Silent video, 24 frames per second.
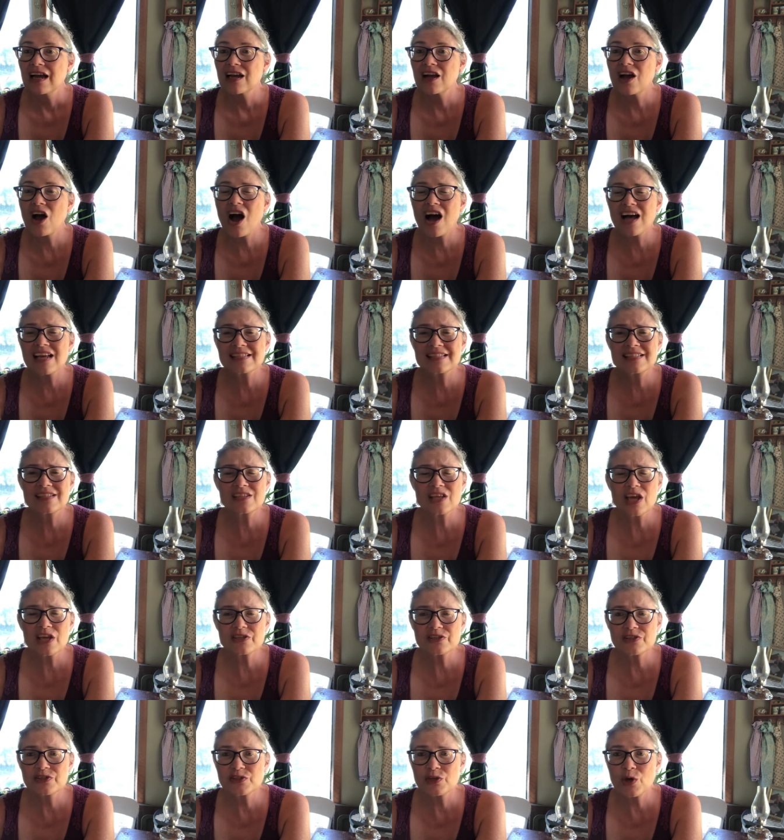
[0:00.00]
costs
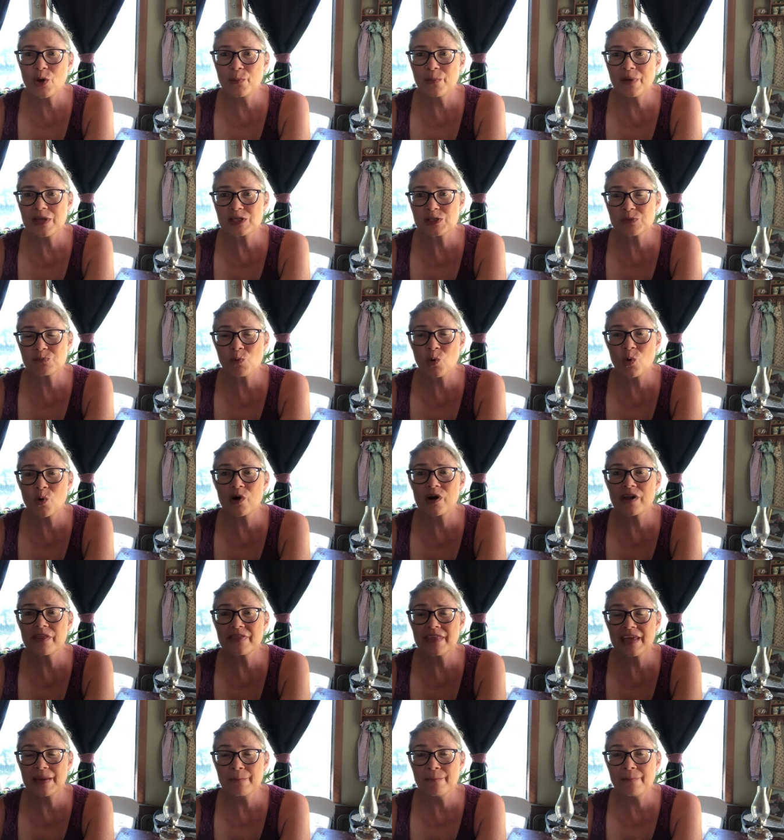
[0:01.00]
so much more
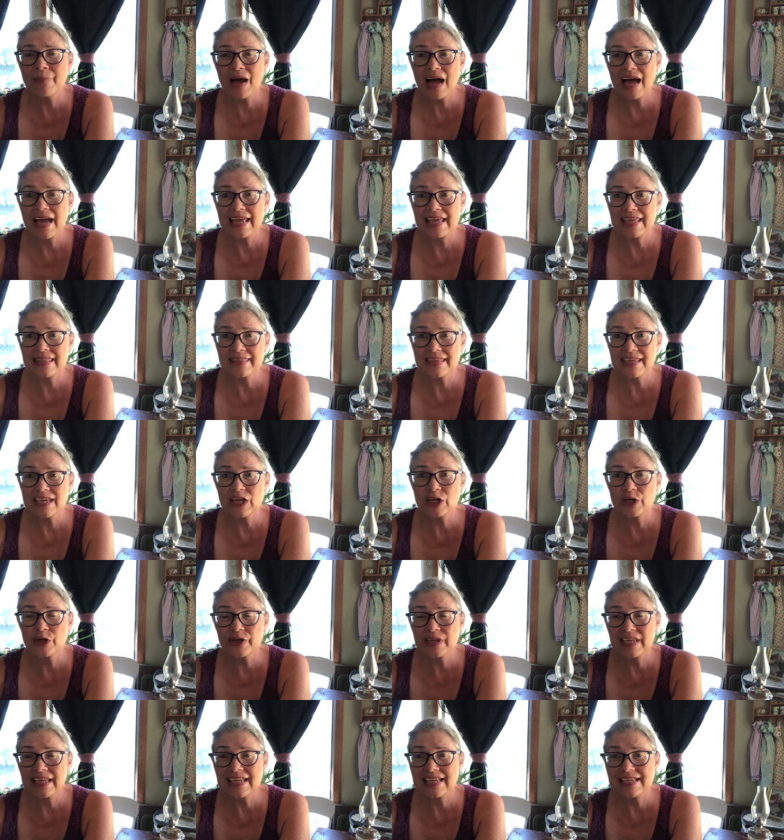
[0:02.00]
than buying the
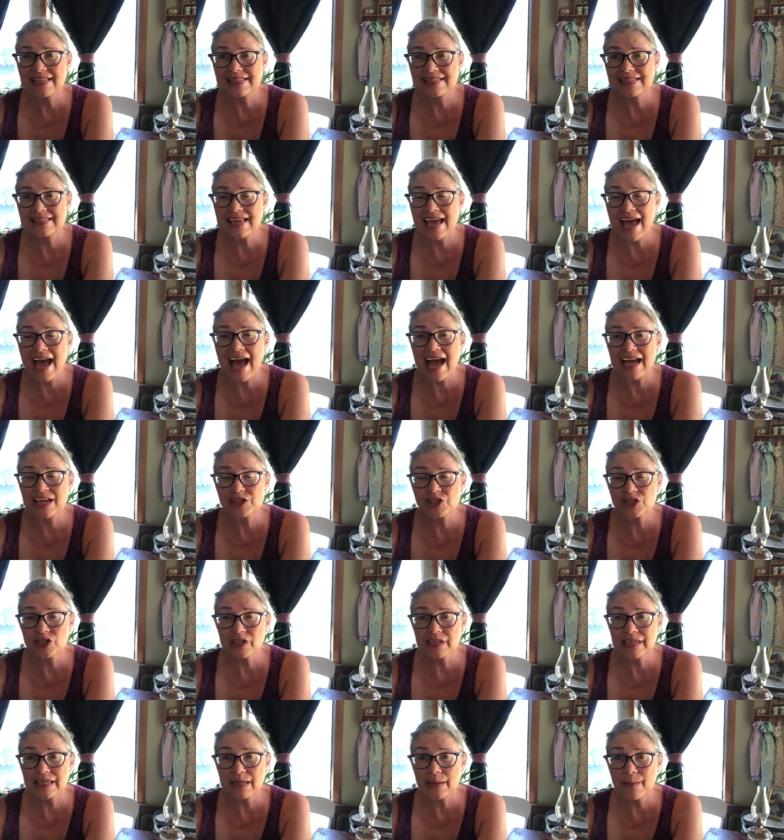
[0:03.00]
ingredients to
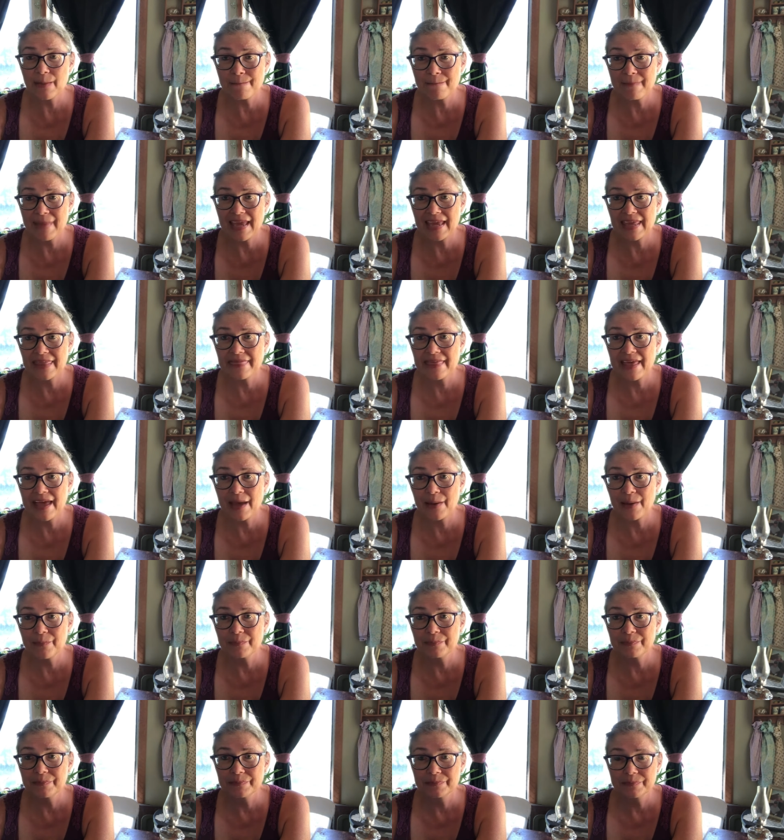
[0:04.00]
actually make
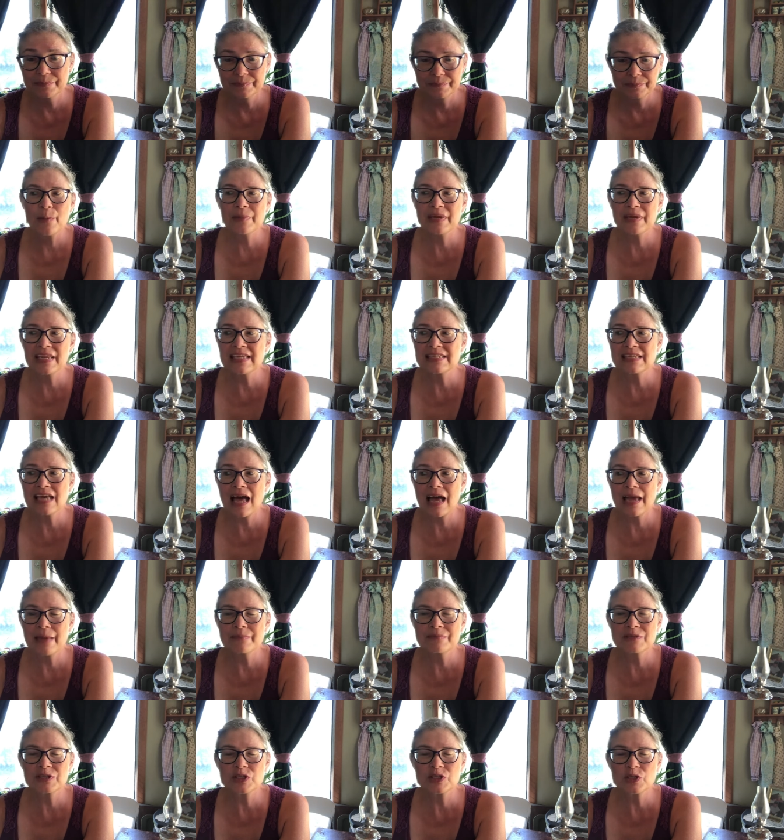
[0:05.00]
them how many
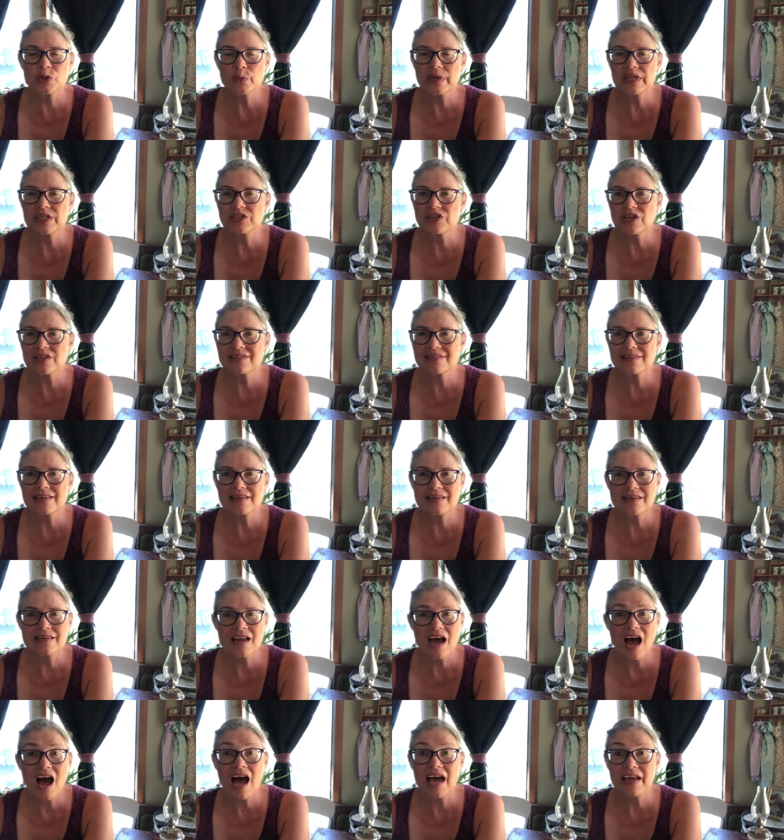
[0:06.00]
times do we just
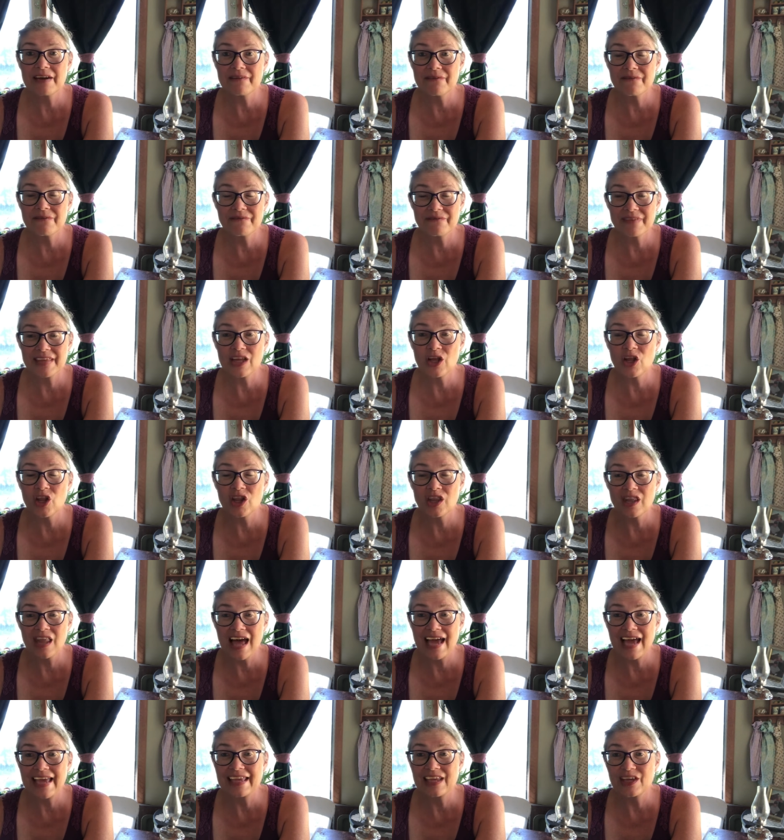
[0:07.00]
not feel
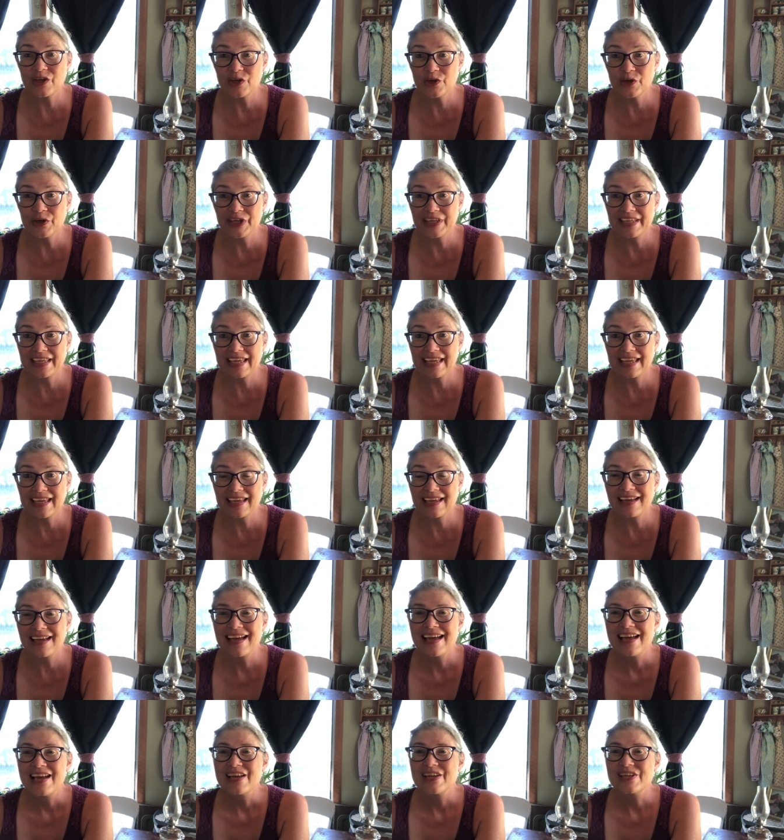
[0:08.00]
like
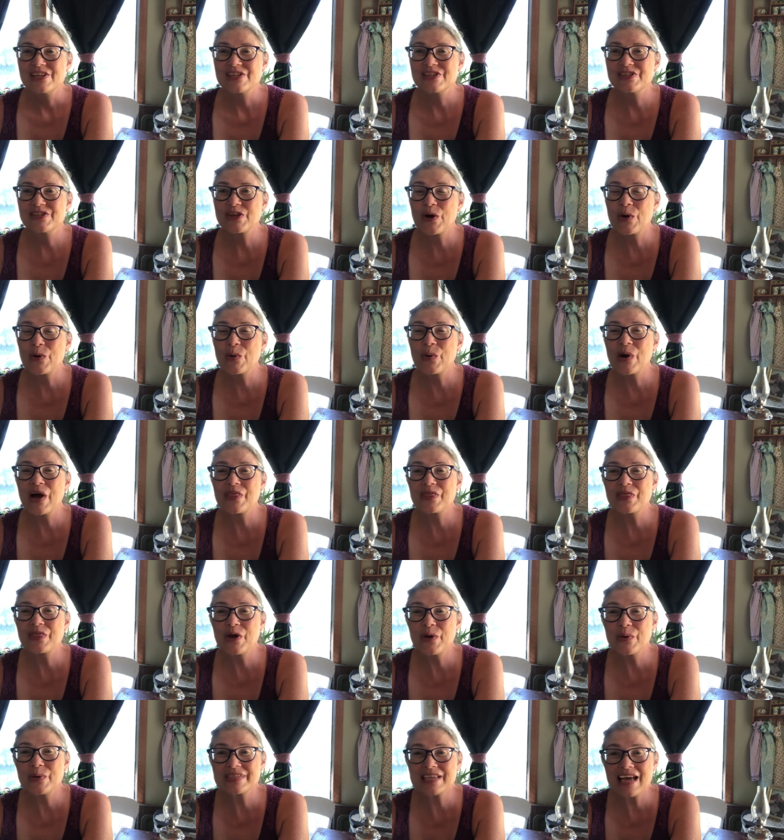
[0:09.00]
cooking? So
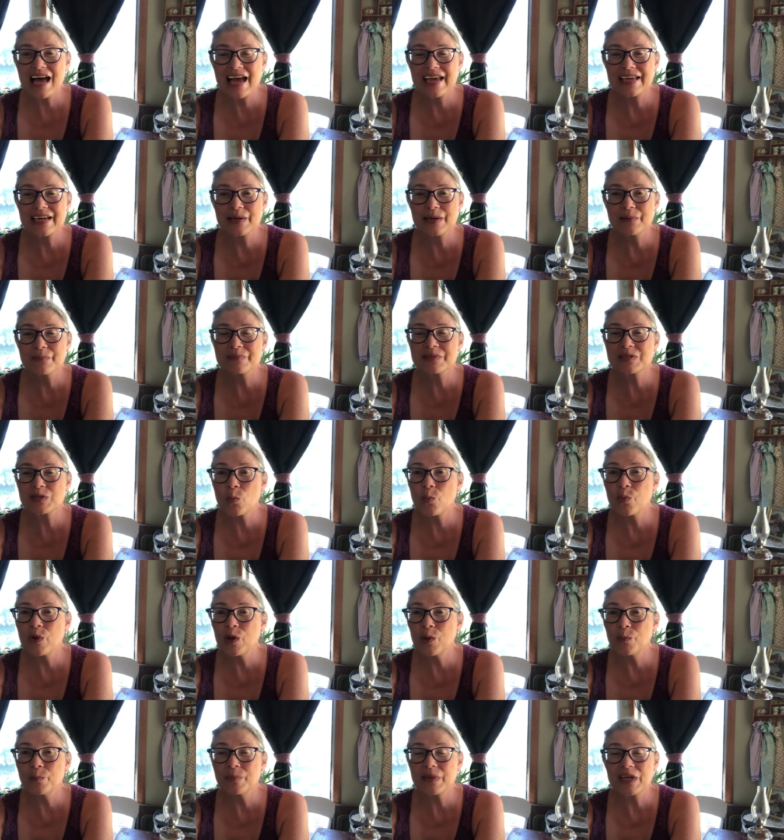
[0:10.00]
those items
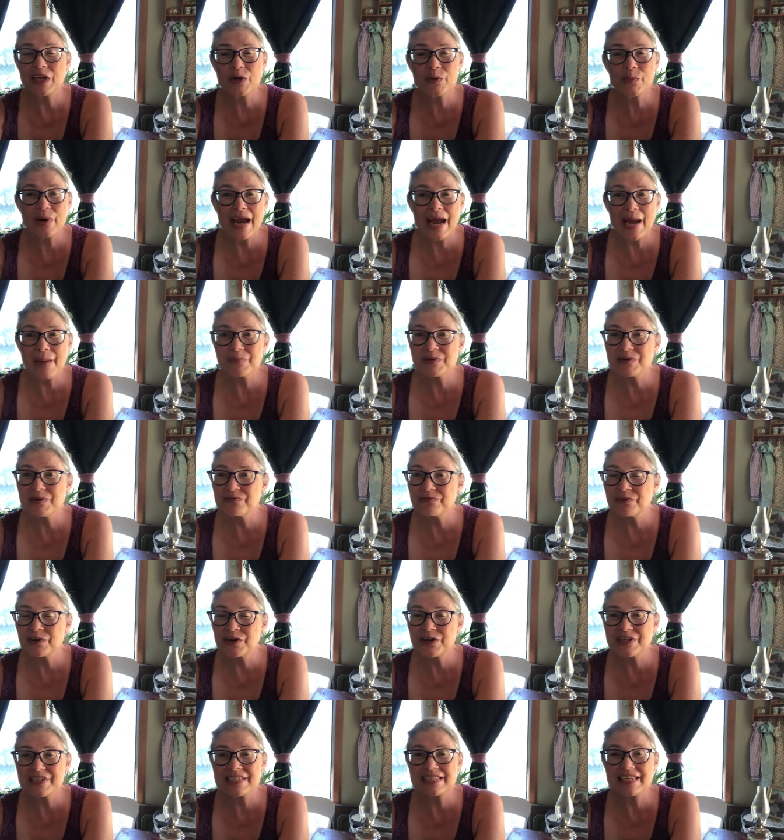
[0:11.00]
will be grabbed
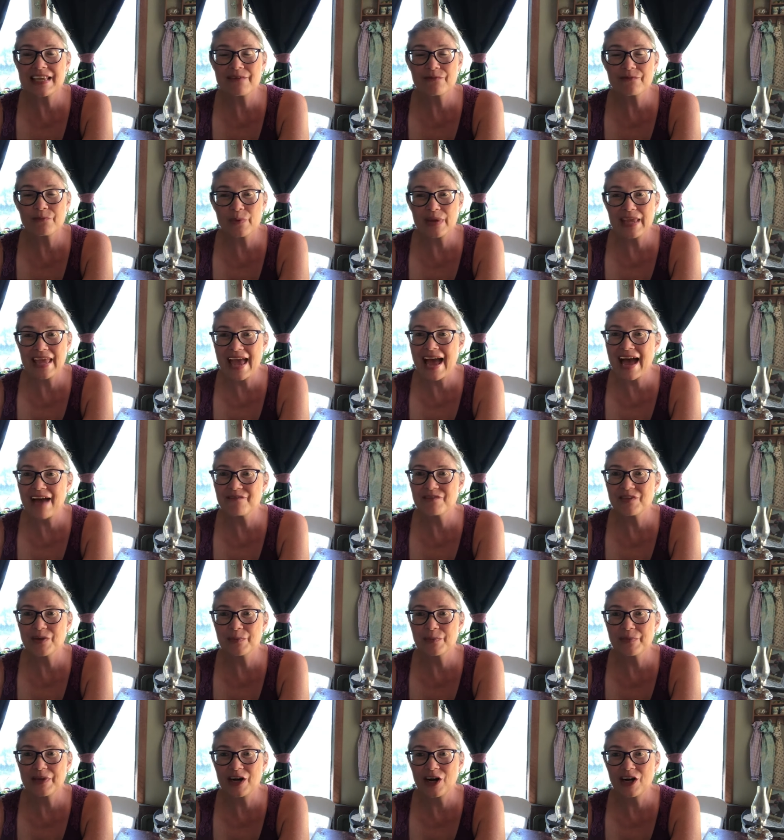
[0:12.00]
first if we have them